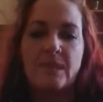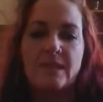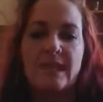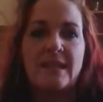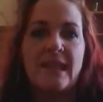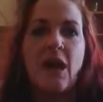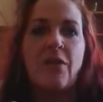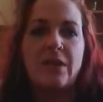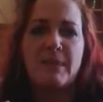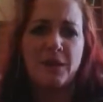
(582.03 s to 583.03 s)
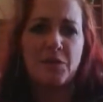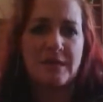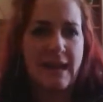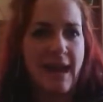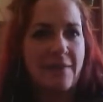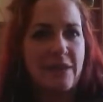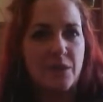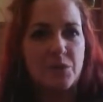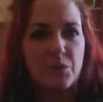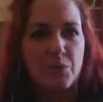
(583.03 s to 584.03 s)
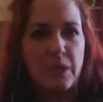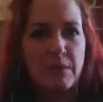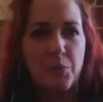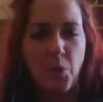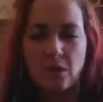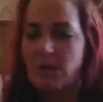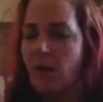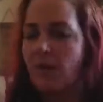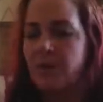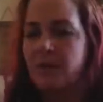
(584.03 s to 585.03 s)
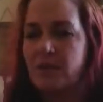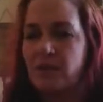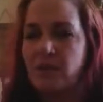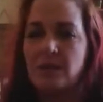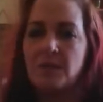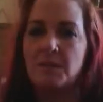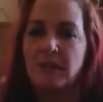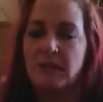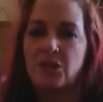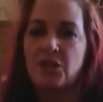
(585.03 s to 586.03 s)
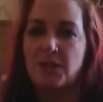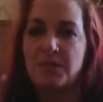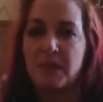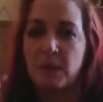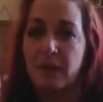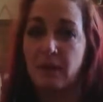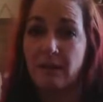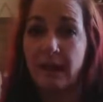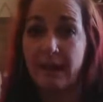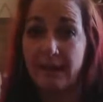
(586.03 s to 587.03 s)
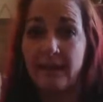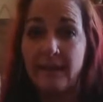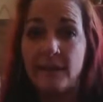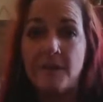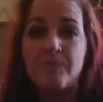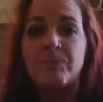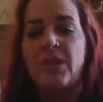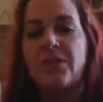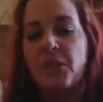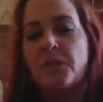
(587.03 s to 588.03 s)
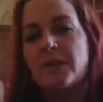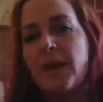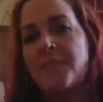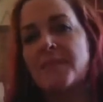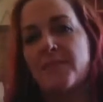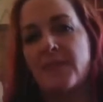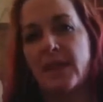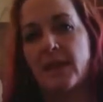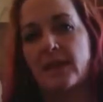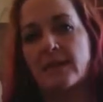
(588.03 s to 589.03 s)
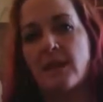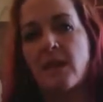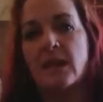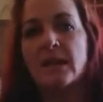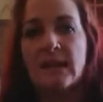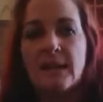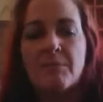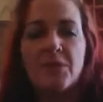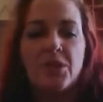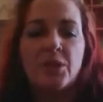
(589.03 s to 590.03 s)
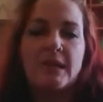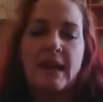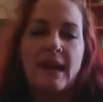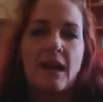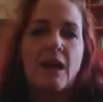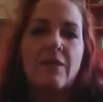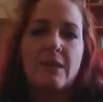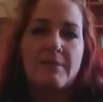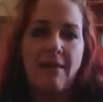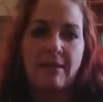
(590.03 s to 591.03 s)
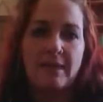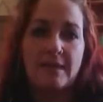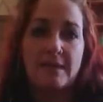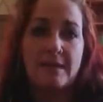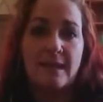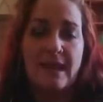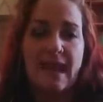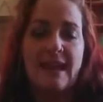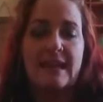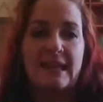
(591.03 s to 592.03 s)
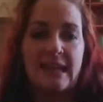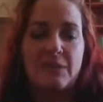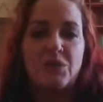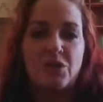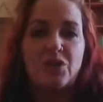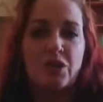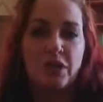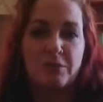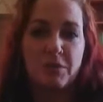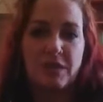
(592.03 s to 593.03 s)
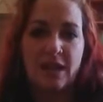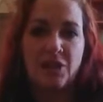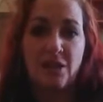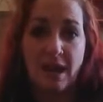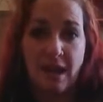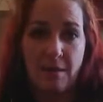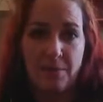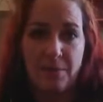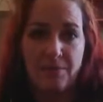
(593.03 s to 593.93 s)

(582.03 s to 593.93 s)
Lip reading: setting healthy boundaries, having those important conversations in the relationships that we are in. Those types of things keep you in a healthy balance and keeps your shield of protection up.